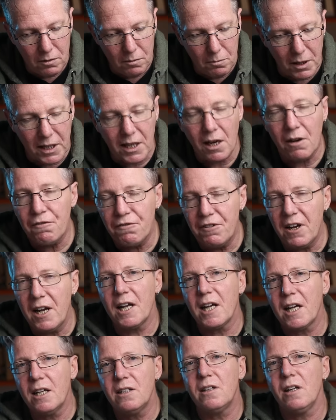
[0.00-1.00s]
my gut
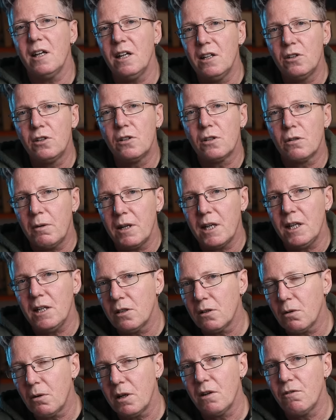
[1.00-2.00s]
feeling is that in
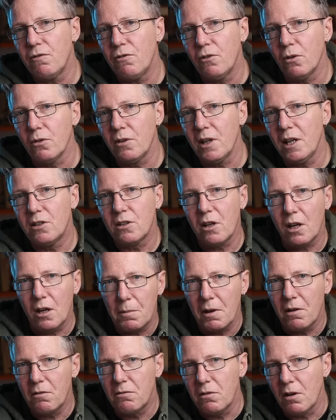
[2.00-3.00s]
2024 there's going to
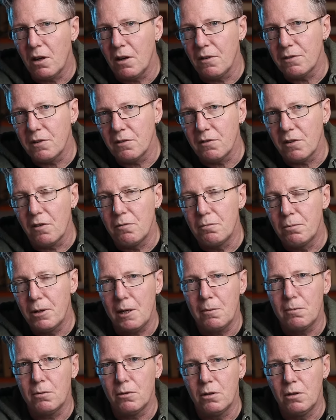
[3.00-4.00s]
be a raft of, of
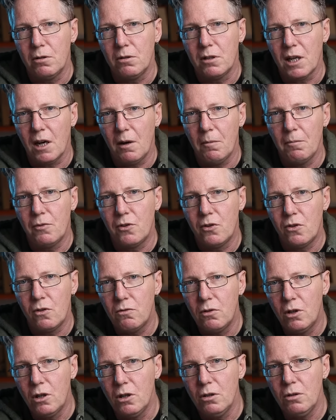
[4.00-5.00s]
people who come
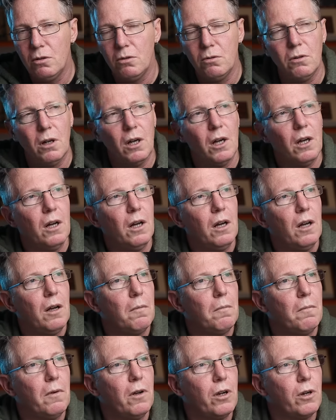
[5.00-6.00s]
through
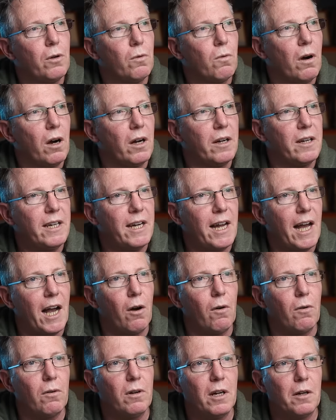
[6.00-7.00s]
who are
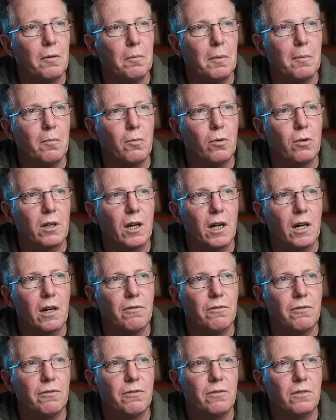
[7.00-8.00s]
now a little bit more kind
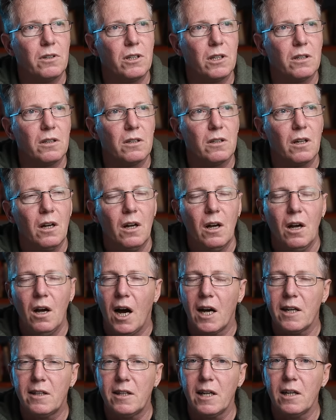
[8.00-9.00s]
of just
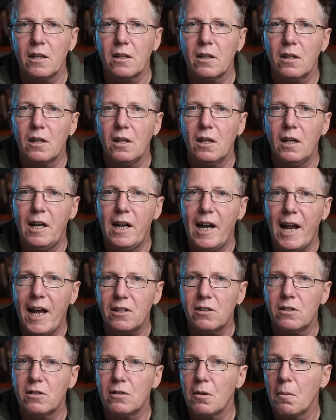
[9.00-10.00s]
I think
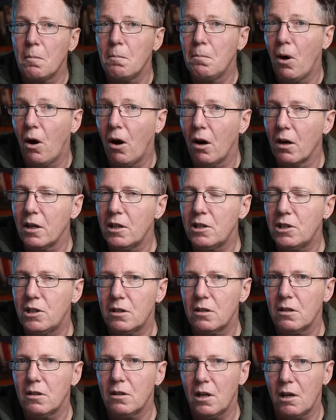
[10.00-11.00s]
less
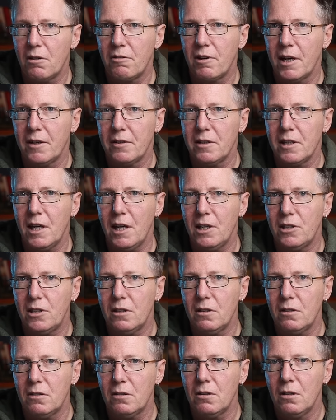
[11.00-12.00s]
polished around the
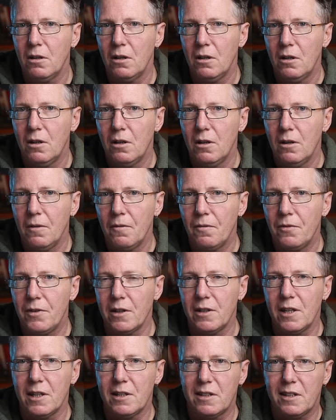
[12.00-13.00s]
edges.
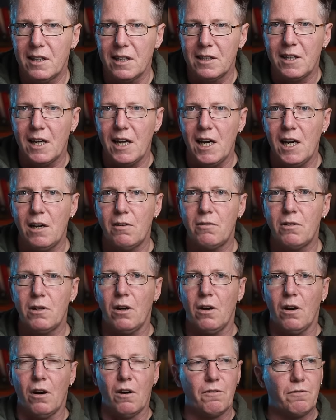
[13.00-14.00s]
That this this era
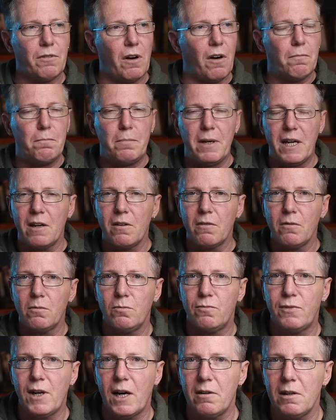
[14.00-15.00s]
of of
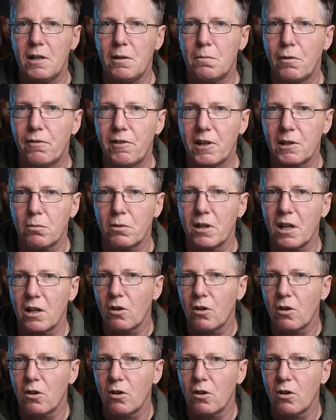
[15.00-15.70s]
being very professional with